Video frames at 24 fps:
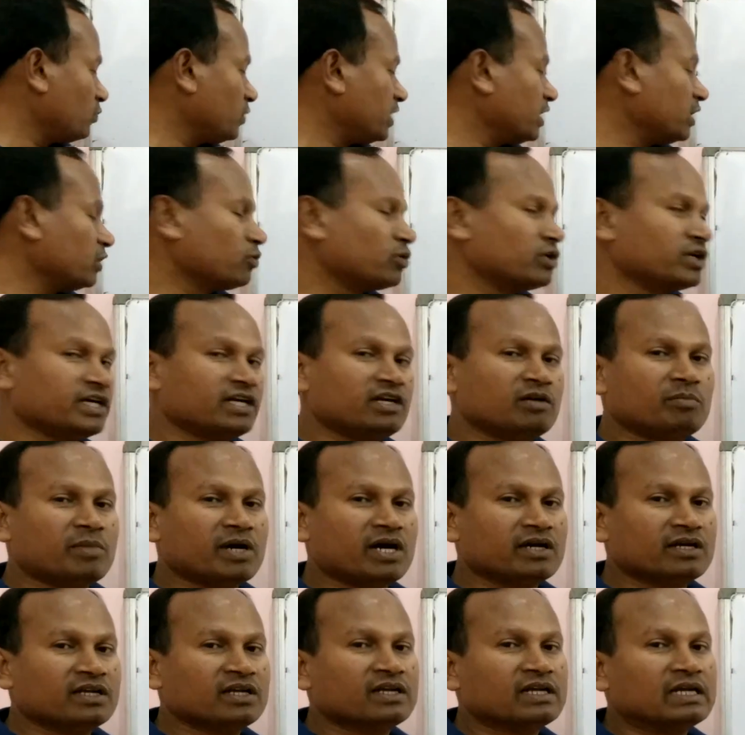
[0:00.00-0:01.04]
We denote it
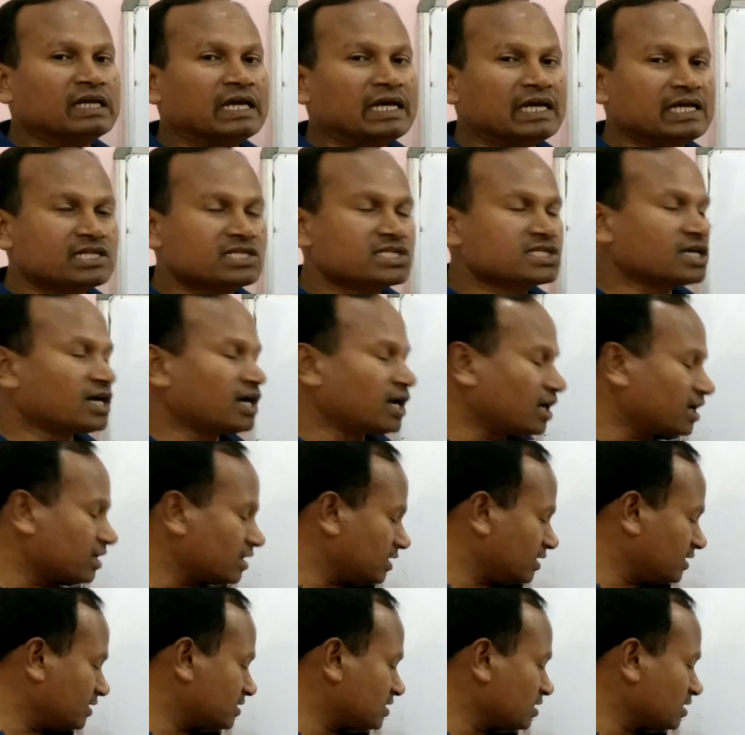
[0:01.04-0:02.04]
by HRE.